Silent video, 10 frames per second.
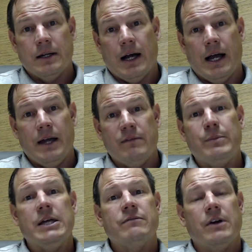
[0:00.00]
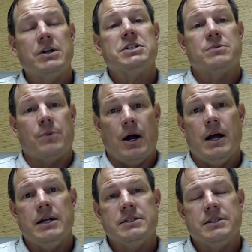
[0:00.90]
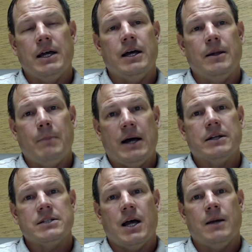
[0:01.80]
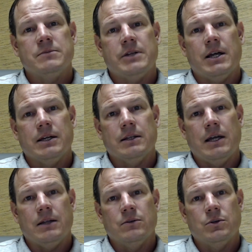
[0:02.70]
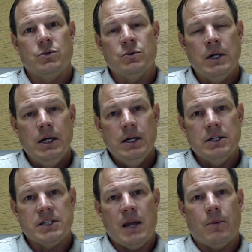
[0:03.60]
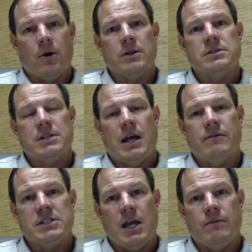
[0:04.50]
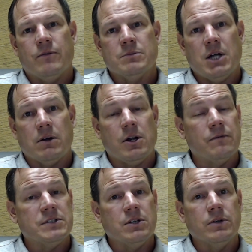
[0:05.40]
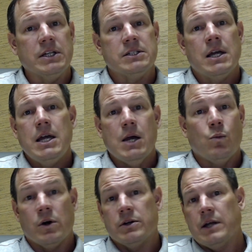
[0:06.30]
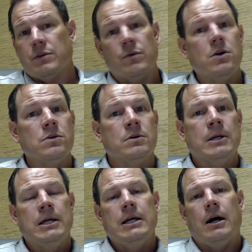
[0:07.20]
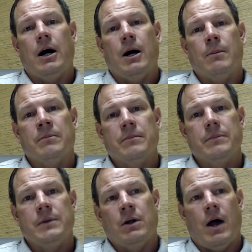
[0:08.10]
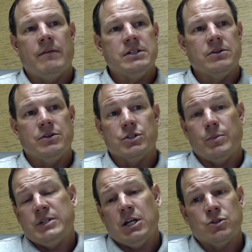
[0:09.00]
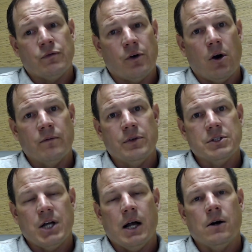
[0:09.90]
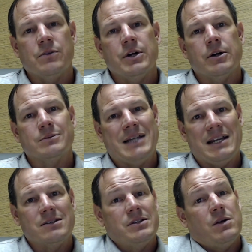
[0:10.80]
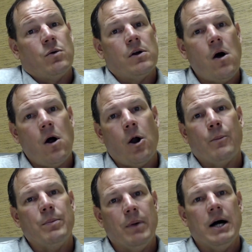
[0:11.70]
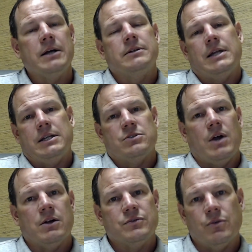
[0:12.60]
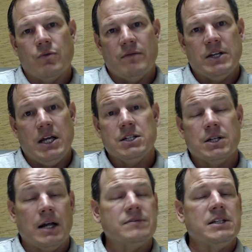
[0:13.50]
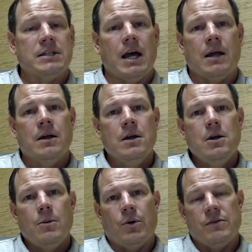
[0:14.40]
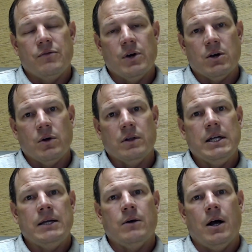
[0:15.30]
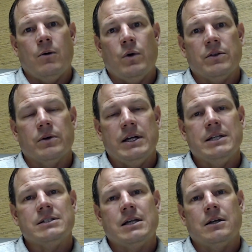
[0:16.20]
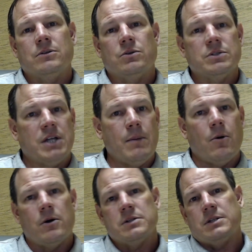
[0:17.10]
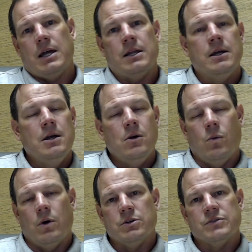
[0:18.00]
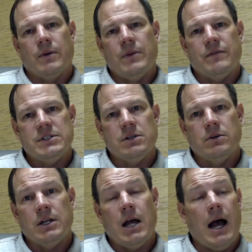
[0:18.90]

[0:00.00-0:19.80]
I have been very surprised the amount of times that little escape artists have escaped from childcare facilities and wandered down the road. Obviously there's a potential for harm for the child. Technically they weren't harmed, but that is grounds for revocation. I've seen that pretty frequently when there is a little escape artist that wanders from the facility.